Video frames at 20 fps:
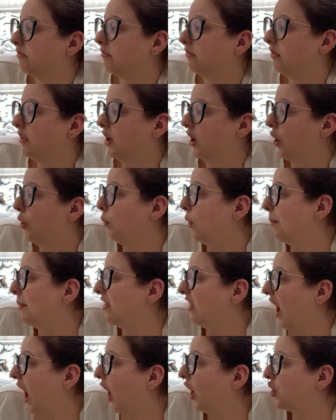You know, women
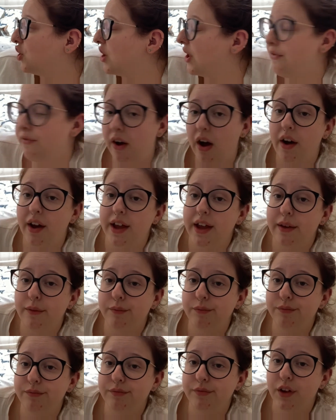that actually fight
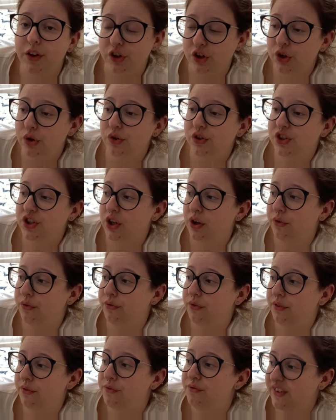and do
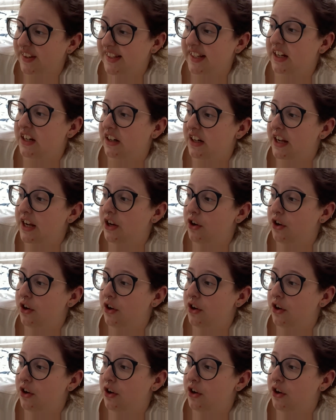stuff physically,